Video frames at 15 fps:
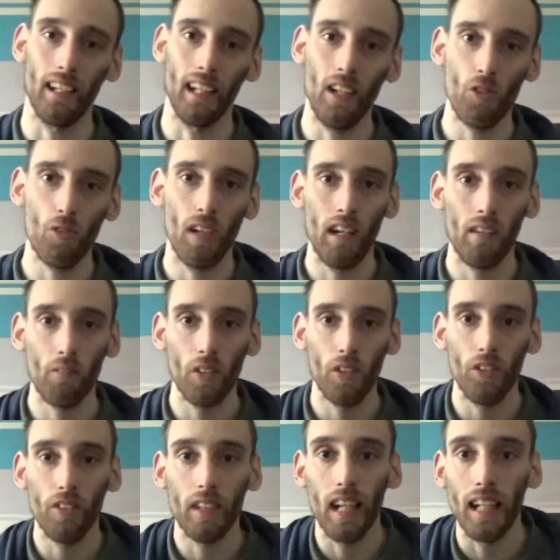and that's why I want
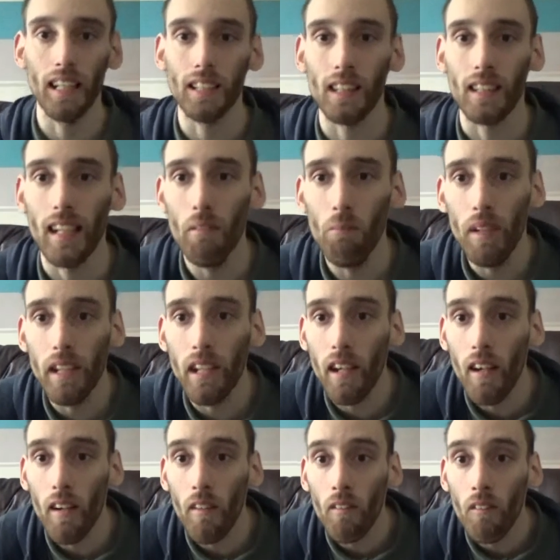you guys to let me
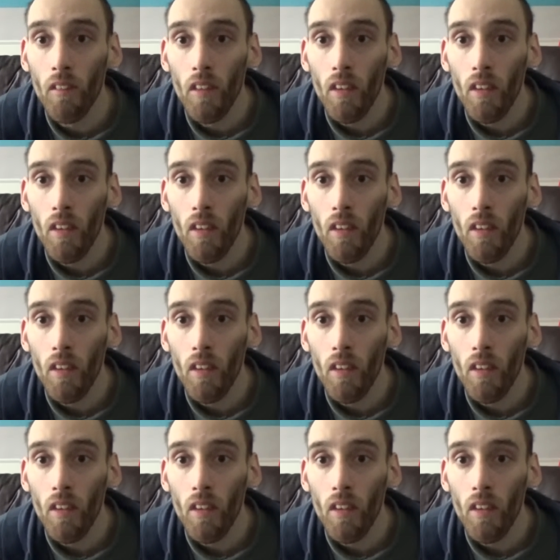know